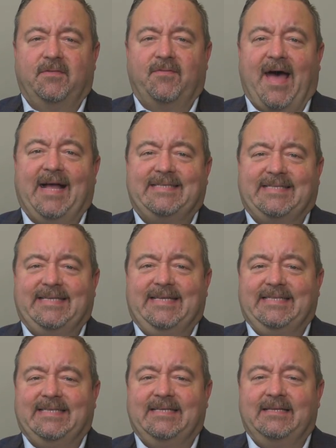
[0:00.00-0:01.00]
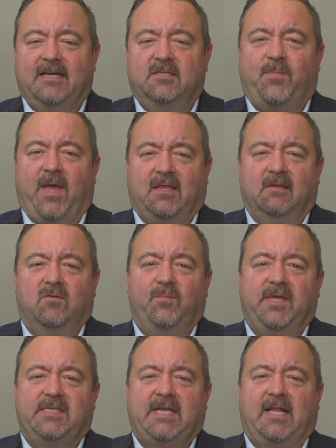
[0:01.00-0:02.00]
that season expecting to
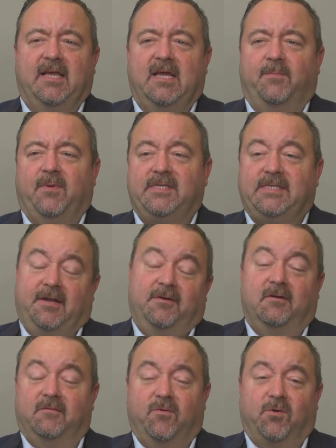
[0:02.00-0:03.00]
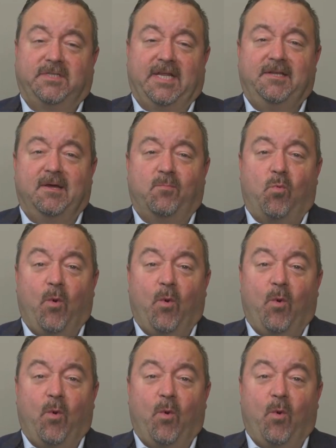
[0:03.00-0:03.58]
be a Stanley Cup contender and, of course, ended up